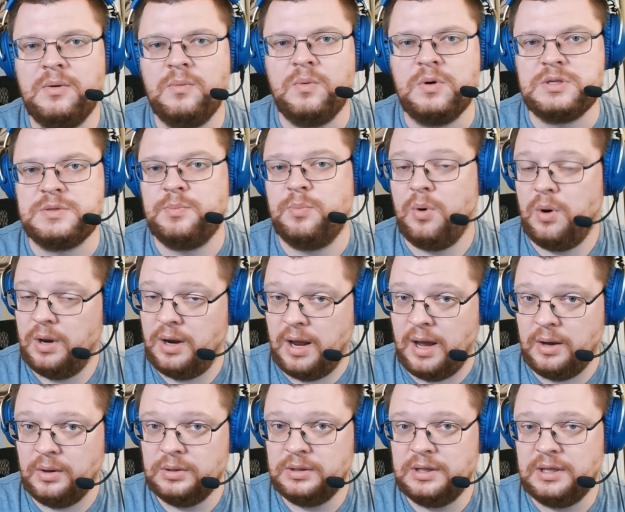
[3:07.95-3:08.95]
was bought
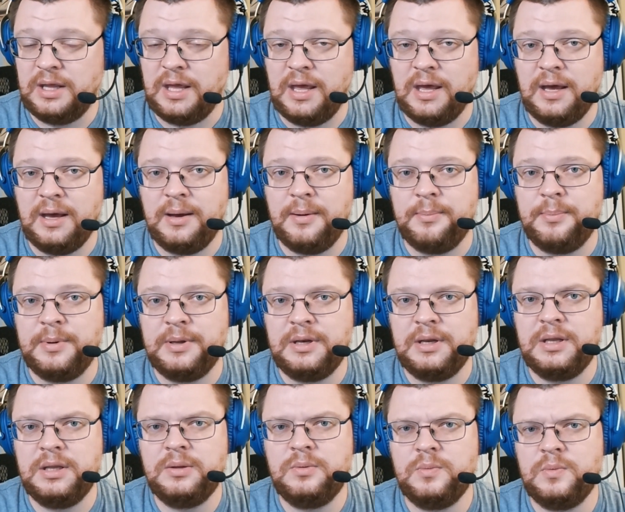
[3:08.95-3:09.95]
out, uh, but
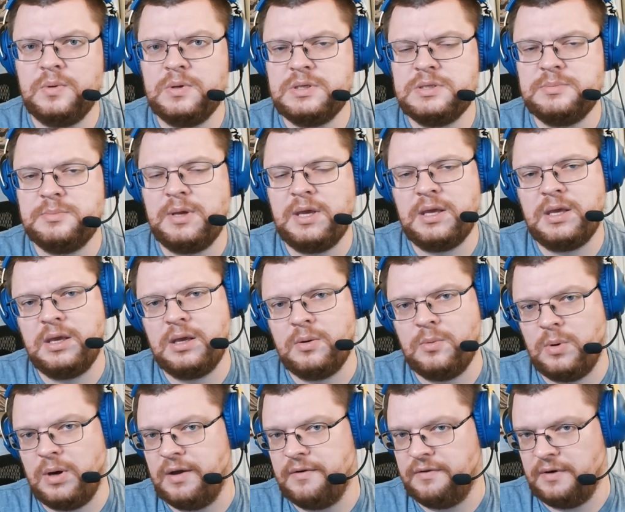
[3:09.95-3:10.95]
it was making
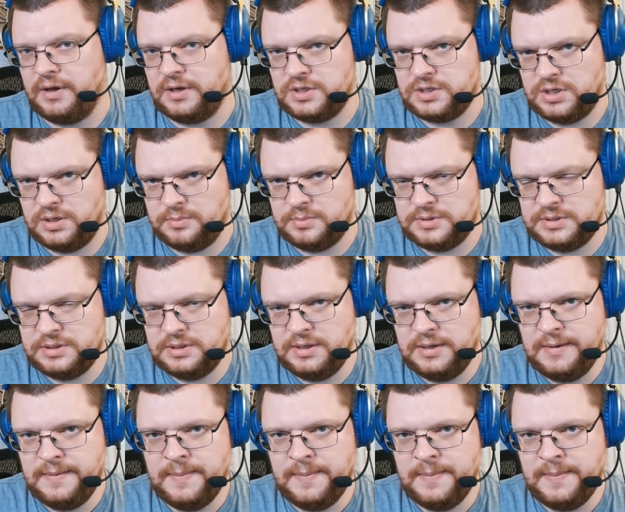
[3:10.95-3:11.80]
Wi Fi chips.